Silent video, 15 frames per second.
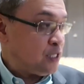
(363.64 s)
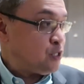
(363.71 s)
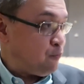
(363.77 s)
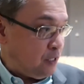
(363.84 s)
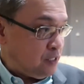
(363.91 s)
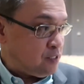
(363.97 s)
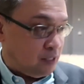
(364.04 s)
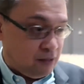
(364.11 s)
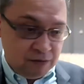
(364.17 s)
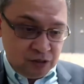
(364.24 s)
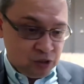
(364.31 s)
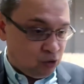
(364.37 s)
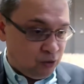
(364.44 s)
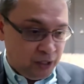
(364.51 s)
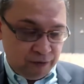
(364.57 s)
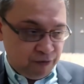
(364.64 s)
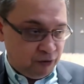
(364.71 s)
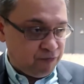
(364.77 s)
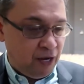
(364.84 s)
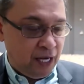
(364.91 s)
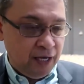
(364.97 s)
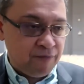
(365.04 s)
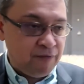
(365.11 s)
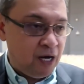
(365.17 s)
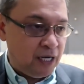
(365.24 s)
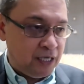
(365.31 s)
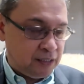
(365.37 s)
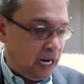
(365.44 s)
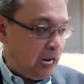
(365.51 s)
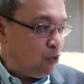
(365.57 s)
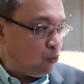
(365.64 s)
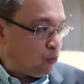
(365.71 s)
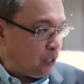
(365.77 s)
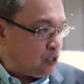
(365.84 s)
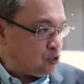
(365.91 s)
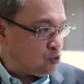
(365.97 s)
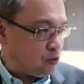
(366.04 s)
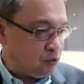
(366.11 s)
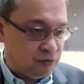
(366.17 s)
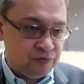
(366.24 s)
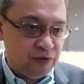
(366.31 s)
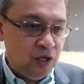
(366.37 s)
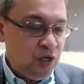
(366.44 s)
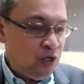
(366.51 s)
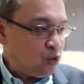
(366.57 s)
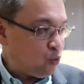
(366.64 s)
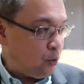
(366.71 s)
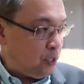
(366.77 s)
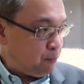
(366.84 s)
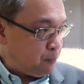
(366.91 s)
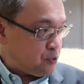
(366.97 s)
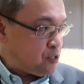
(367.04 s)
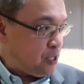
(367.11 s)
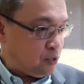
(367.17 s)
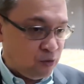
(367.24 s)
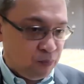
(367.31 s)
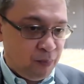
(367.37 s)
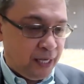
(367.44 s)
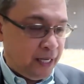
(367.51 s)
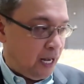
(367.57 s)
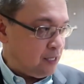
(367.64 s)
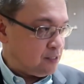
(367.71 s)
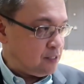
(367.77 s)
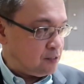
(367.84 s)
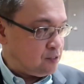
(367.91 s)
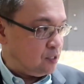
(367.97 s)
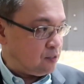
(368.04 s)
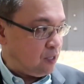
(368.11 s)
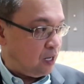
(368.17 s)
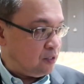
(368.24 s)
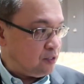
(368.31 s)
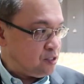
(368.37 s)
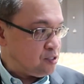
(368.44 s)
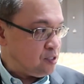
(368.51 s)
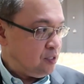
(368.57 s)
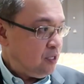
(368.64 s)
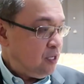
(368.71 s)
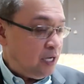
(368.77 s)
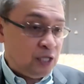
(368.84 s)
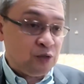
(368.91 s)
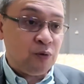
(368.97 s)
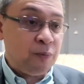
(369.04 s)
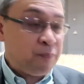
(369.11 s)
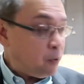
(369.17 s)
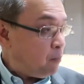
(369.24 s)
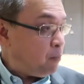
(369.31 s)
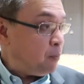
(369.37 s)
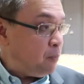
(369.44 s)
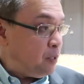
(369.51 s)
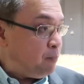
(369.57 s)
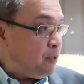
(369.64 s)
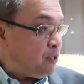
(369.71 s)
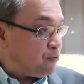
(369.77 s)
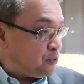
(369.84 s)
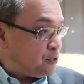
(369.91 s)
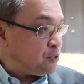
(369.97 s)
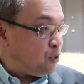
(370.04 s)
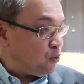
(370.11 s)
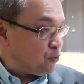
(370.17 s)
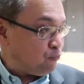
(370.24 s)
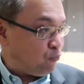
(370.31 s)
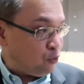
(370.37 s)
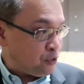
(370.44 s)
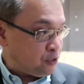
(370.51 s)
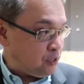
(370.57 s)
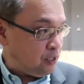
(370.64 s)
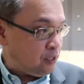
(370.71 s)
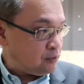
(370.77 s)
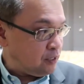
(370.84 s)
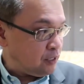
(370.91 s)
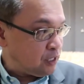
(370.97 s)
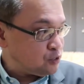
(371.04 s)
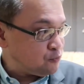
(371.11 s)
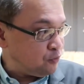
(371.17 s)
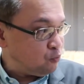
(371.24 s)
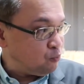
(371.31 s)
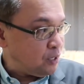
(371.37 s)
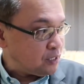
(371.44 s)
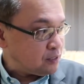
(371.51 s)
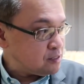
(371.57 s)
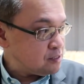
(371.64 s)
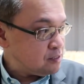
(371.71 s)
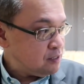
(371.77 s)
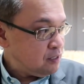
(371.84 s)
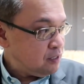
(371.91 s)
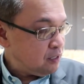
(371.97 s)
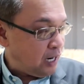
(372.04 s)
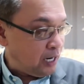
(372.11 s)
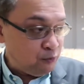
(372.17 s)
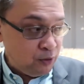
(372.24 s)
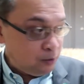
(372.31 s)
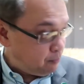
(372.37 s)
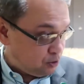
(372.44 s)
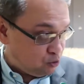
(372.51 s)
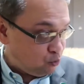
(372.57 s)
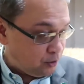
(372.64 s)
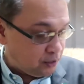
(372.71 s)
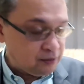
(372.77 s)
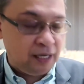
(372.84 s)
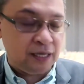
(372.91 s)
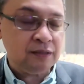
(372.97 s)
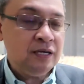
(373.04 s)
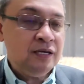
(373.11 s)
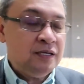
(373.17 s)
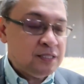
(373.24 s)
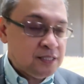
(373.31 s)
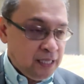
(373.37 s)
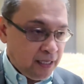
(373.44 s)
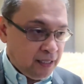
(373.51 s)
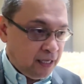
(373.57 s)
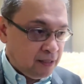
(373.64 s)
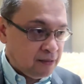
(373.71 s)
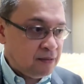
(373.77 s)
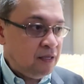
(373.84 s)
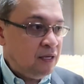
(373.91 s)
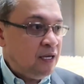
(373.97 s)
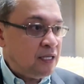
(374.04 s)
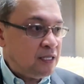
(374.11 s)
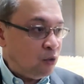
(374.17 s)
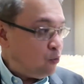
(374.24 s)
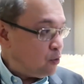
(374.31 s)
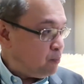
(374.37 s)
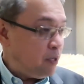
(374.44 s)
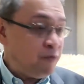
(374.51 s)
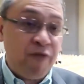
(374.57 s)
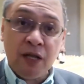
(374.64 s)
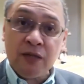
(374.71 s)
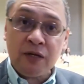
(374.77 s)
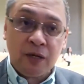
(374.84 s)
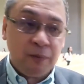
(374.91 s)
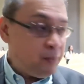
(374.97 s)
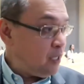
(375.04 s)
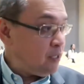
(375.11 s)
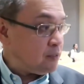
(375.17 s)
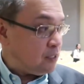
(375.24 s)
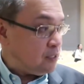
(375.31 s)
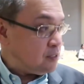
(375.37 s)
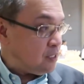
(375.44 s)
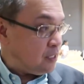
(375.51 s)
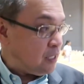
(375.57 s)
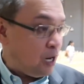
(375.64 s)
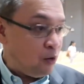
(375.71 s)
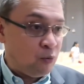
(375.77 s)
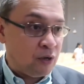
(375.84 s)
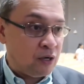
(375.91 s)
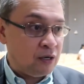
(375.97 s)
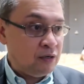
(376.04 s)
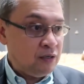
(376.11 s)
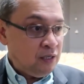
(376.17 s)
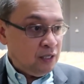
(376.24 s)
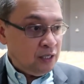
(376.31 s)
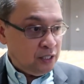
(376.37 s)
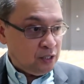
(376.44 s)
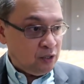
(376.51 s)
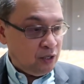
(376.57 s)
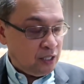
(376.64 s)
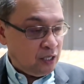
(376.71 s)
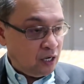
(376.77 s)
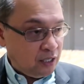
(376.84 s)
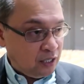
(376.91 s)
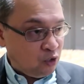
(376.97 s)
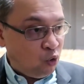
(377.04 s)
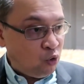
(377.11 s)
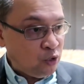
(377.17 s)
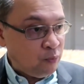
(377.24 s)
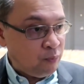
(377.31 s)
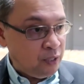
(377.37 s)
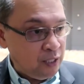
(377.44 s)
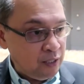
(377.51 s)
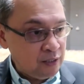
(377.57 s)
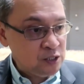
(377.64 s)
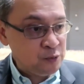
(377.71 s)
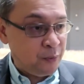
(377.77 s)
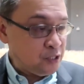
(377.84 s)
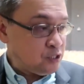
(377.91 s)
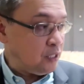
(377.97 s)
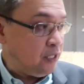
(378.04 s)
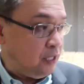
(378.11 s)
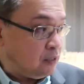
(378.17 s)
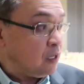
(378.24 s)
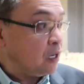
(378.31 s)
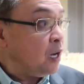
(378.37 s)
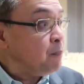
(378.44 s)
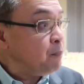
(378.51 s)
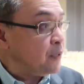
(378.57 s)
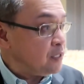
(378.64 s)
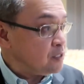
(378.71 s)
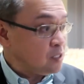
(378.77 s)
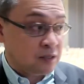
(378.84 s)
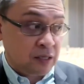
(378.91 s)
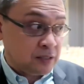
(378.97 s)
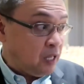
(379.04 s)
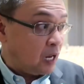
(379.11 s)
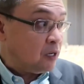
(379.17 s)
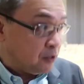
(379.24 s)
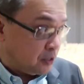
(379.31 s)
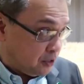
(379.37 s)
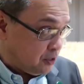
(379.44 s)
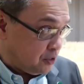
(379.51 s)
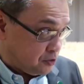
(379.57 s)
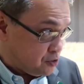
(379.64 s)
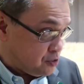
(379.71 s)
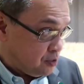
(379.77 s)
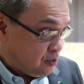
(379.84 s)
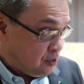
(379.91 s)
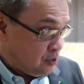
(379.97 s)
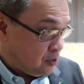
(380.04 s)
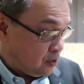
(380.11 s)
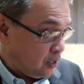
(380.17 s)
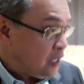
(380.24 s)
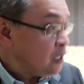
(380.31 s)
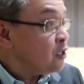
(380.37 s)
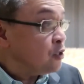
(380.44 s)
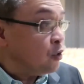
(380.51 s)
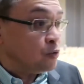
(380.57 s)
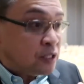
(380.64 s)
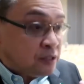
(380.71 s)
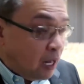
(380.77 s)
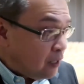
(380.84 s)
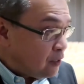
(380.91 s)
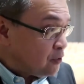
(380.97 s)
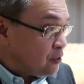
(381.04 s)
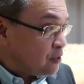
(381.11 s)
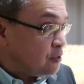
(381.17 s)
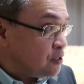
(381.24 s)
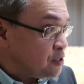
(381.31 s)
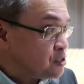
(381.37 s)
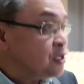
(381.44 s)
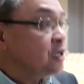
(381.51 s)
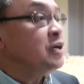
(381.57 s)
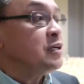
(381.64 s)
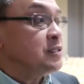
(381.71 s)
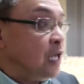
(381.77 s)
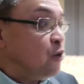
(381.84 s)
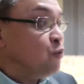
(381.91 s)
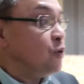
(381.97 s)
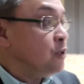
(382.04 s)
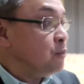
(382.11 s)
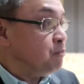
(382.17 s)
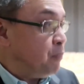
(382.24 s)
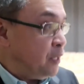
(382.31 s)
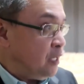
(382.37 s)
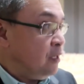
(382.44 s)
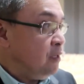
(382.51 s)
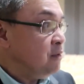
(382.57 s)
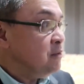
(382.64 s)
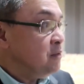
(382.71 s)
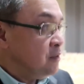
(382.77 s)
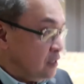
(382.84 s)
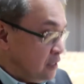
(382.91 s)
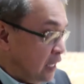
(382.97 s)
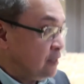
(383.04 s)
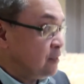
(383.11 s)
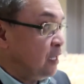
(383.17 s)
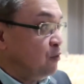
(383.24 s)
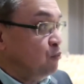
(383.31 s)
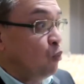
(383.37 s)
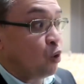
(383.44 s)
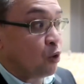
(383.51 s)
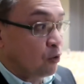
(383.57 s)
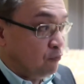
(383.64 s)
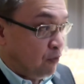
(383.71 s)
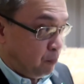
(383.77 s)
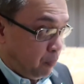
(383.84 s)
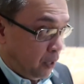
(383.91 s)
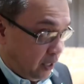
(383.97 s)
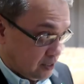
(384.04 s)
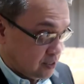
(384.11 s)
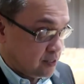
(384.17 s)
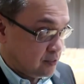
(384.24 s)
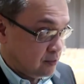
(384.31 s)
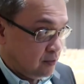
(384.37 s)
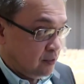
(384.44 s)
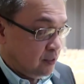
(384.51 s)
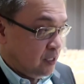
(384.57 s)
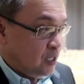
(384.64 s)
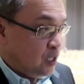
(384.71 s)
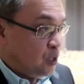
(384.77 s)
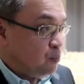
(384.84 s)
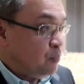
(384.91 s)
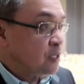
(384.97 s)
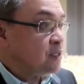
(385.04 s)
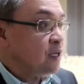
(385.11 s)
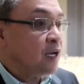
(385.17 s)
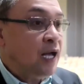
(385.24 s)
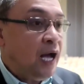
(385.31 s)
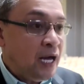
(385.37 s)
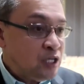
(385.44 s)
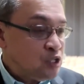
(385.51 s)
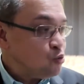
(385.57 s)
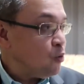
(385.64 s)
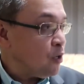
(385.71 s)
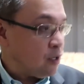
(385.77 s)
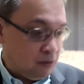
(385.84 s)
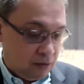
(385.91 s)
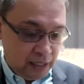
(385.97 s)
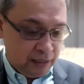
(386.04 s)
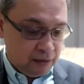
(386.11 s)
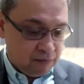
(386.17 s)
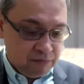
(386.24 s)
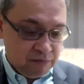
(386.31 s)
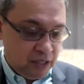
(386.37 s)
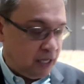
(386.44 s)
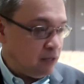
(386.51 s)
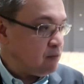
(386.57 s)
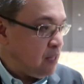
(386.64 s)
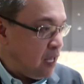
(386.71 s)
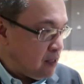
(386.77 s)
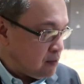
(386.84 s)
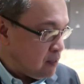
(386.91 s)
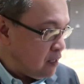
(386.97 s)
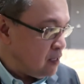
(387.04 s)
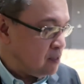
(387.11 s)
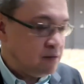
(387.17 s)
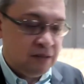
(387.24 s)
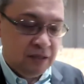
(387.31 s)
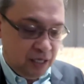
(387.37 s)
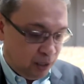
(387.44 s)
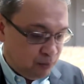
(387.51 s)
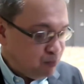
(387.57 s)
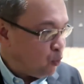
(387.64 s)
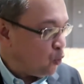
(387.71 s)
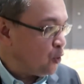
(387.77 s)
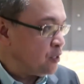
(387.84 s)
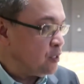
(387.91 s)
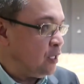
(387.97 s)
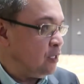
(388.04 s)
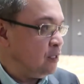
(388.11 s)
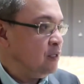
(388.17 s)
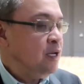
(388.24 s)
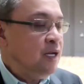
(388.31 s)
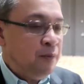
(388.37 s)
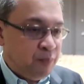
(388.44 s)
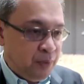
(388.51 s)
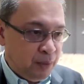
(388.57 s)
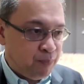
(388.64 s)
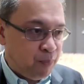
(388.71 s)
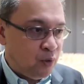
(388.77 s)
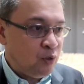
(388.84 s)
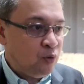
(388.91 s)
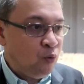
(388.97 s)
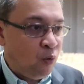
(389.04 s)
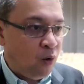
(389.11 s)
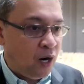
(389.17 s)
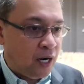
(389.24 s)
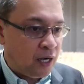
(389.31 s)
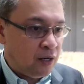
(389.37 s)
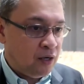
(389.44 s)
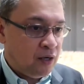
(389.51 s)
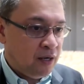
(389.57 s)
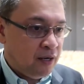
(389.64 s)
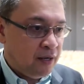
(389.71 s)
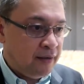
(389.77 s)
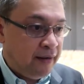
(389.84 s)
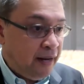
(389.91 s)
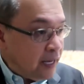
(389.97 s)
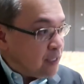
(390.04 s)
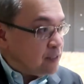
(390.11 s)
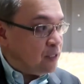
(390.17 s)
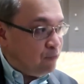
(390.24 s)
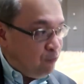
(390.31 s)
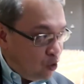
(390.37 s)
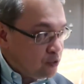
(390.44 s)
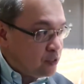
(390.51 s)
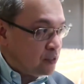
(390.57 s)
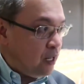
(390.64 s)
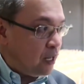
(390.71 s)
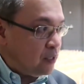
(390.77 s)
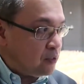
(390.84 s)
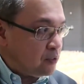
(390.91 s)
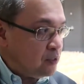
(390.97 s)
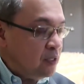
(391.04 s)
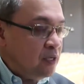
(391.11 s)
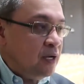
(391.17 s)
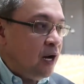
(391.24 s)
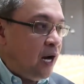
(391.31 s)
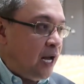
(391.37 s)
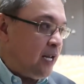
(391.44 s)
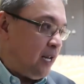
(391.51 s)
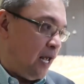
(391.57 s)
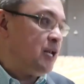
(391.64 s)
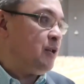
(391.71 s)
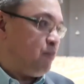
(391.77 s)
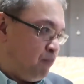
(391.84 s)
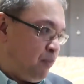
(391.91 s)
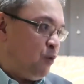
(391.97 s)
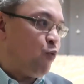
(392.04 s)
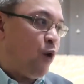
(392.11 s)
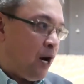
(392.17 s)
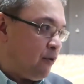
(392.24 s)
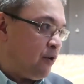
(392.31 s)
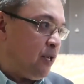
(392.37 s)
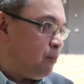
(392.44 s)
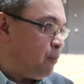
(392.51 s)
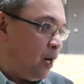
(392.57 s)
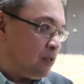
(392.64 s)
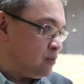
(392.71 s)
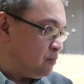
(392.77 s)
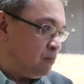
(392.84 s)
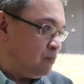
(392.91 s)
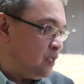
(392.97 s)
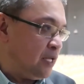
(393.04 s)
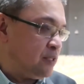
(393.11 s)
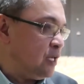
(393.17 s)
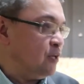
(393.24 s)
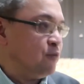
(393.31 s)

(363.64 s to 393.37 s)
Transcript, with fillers: Uh, let's face it. So if, if I have an allocation of 20% of my assets in dollars. It will probably be 30 or 40 in the next few months. Okay. I will be doing that. Second, there would be vulnerabilities in our, you know, in our economy, especially in the companies that are dollar earners. Mm. Okay? No, the dollar earners, they will be getting more of a plus. Mm, mm. But the guys who are like importing. indebted, yeah. importing, people who are negative on the dollar, mm. I'll, I'll be wary about mm.